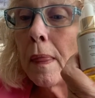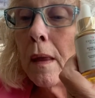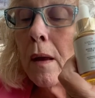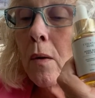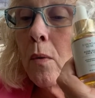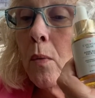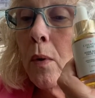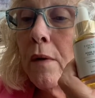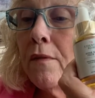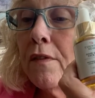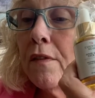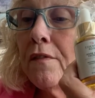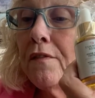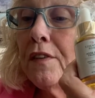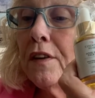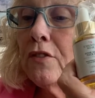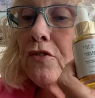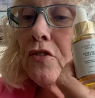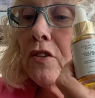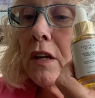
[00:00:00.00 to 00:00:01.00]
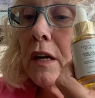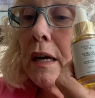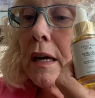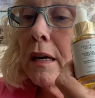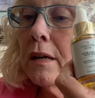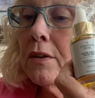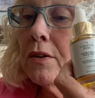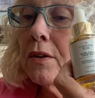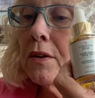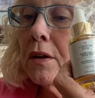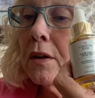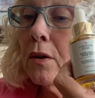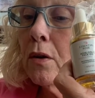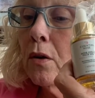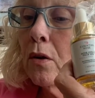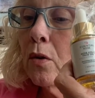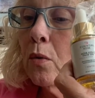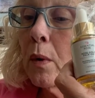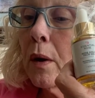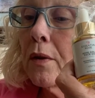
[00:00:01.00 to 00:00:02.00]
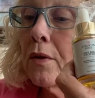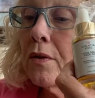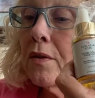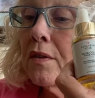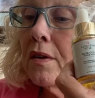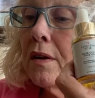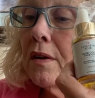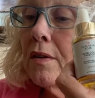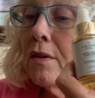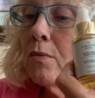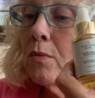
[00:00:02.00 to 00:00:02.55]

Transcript: We've officially entered the cold weather season,